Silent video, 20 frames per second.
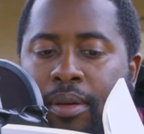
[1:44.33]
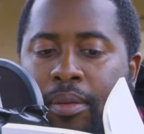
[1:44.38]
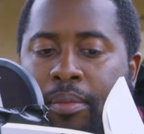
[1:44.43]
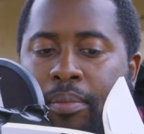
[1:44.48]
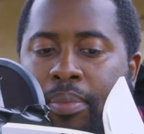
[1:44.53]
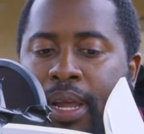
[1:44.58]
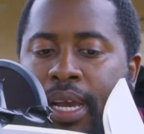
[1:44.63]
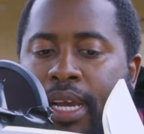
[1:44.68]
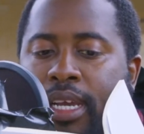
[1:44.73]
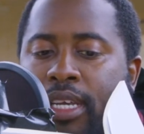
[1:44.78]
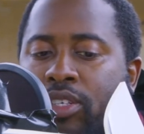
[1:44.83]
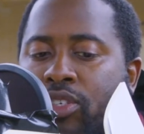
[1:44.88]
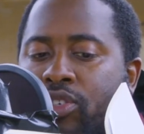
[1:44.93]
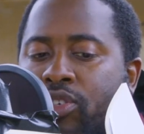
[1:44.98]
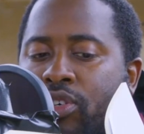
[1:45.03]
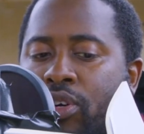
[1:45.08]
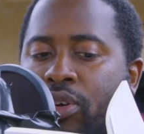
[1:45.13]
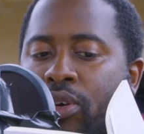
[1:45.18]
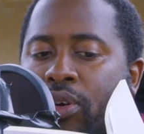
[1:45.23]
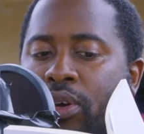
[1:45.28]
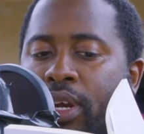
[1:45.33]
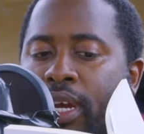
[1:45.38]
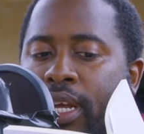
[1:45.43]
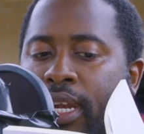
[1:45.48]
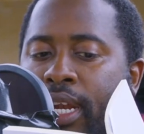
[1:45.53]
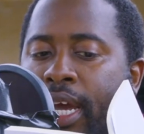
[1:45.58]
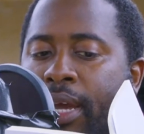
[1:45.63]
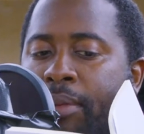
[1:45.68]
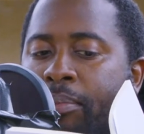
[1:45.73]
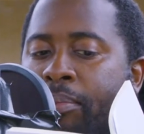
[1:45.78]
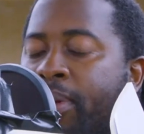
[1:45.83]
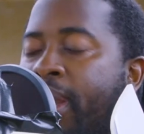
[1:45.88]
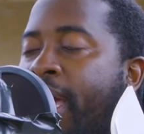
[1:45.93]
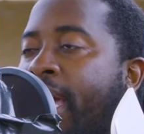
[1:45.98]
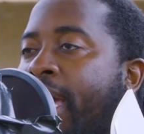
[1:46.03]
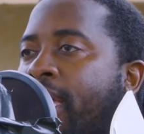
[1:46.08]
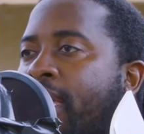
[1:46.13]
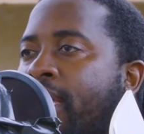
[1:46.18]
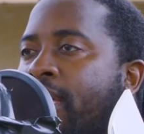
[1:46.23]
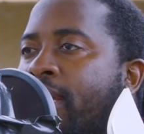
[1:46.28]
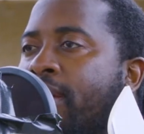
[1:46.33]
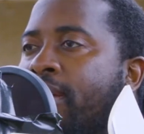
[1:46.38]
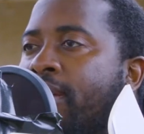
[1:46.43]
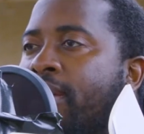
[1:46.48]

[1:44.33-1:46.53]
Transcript: Black is true, and I am black.